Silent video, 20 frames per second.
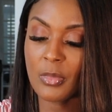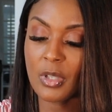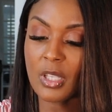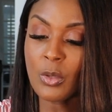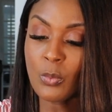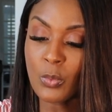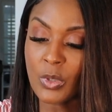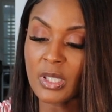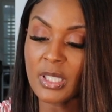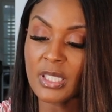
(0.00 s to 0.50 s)

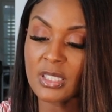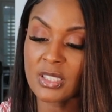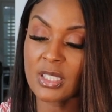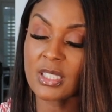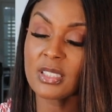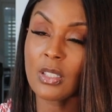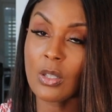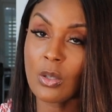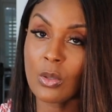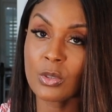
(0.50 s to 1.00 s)
It really
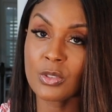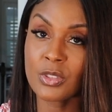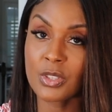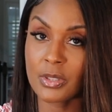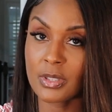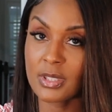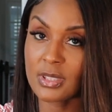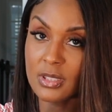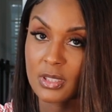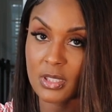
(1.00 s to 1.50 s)
just holds
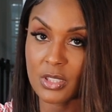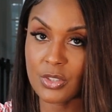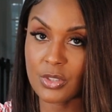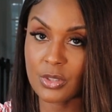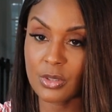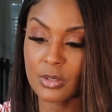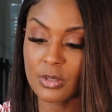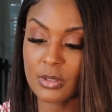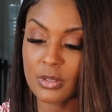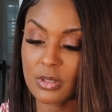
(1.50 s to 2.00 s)
your
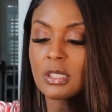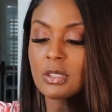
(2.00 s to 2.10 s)
essentials.